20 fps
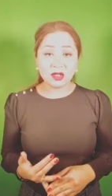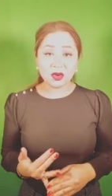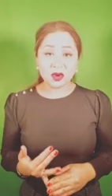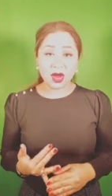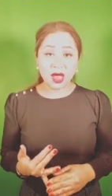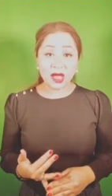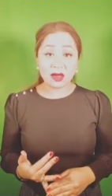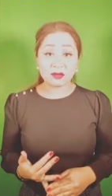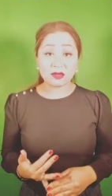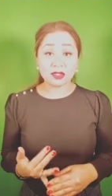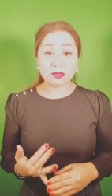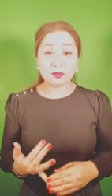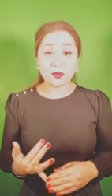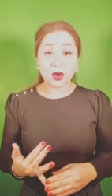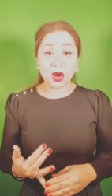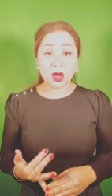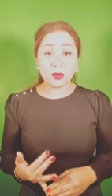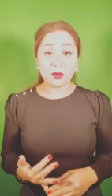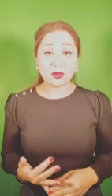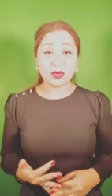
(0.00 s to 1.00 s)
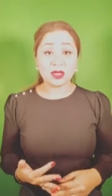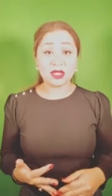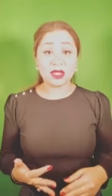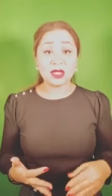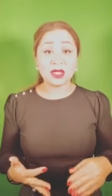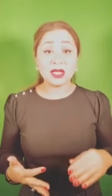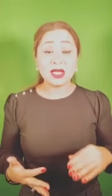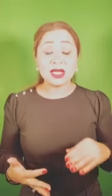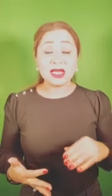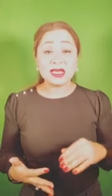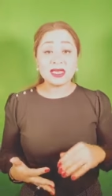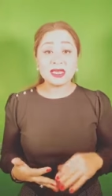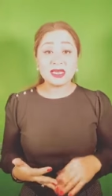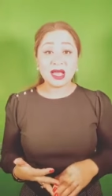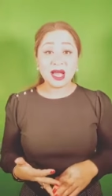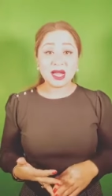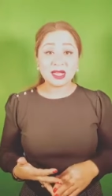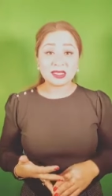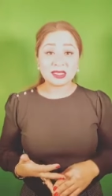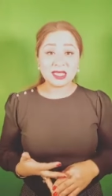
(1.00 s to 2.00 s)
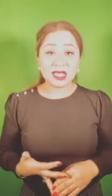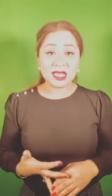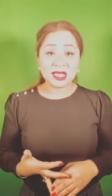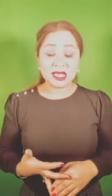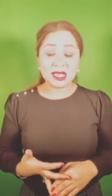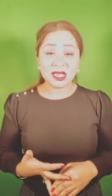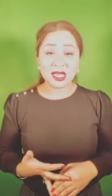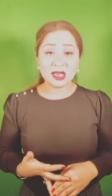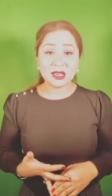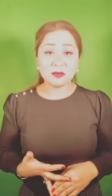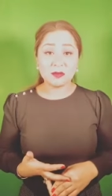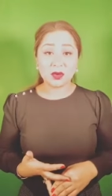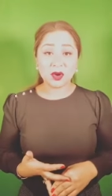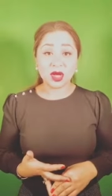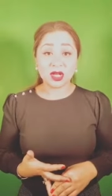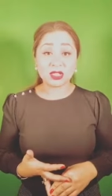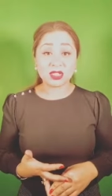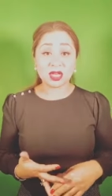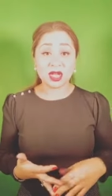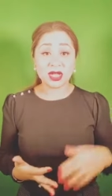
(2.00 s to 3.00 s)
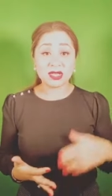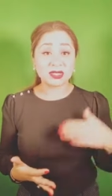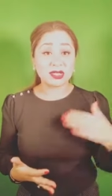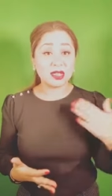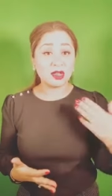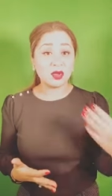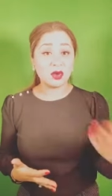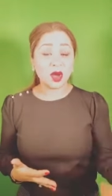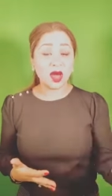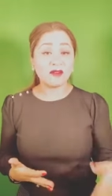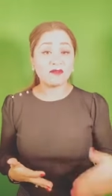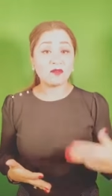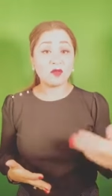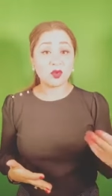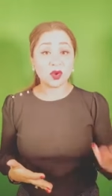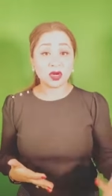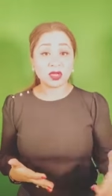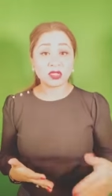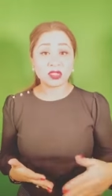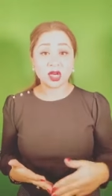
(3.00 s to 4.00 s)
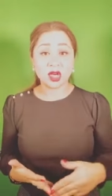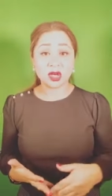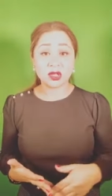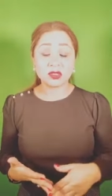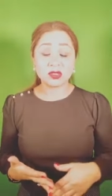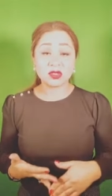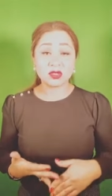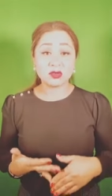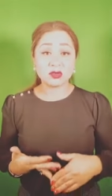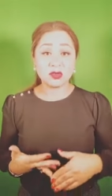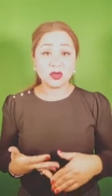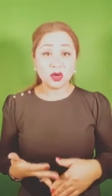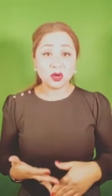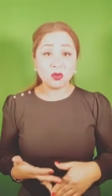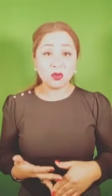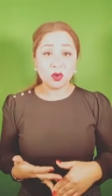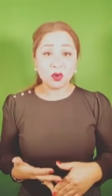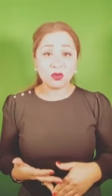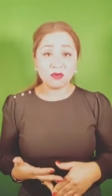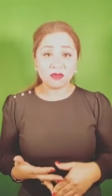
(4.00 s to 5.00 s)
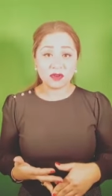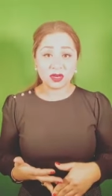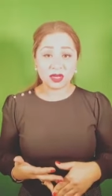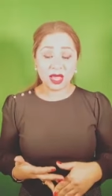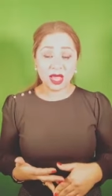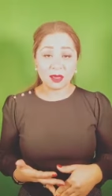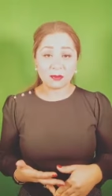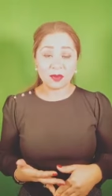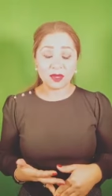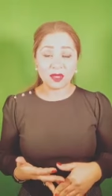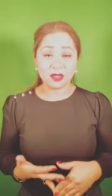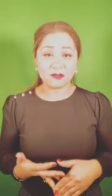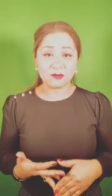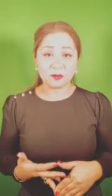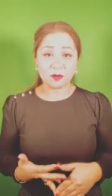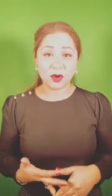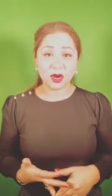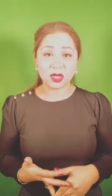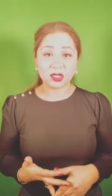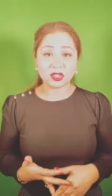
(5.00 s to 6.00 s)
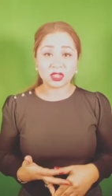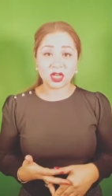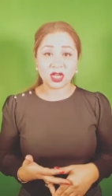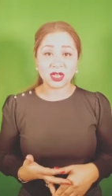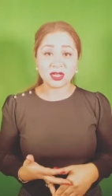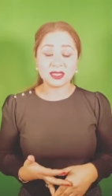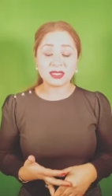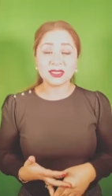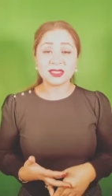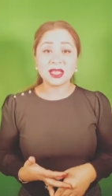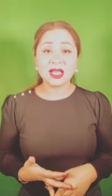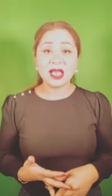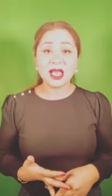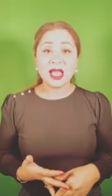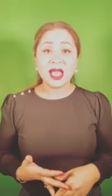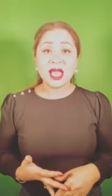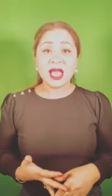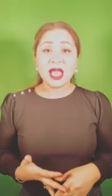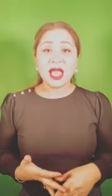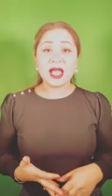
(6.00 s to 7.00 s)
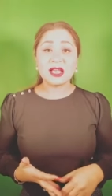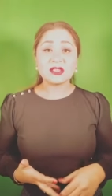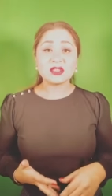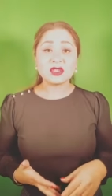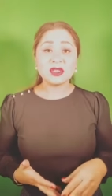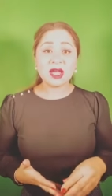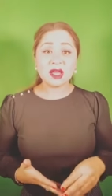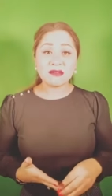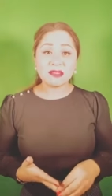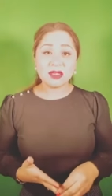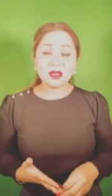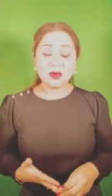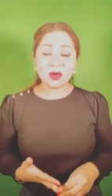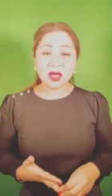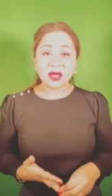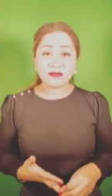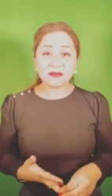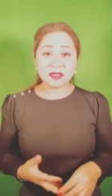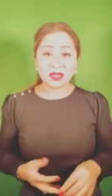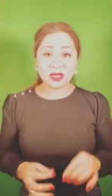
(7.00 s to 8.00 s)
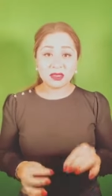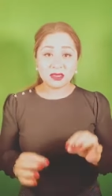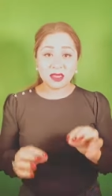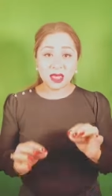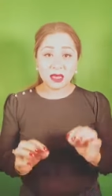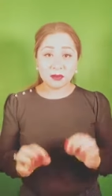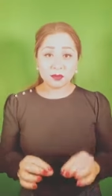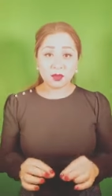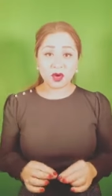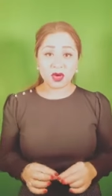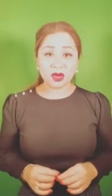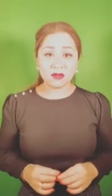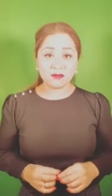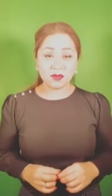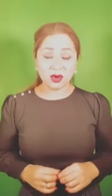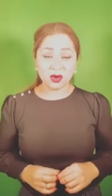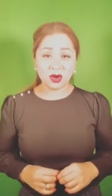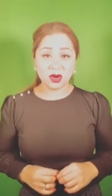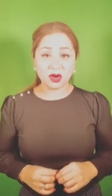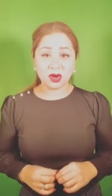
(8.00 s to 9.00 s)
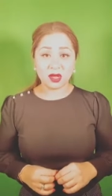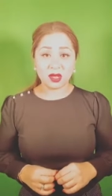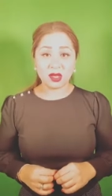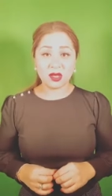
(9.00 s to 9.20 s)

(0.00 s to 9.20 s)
your hours properly, not taking any projects that you have worked on, so no overlapping of projects. And so now that you have done that part of your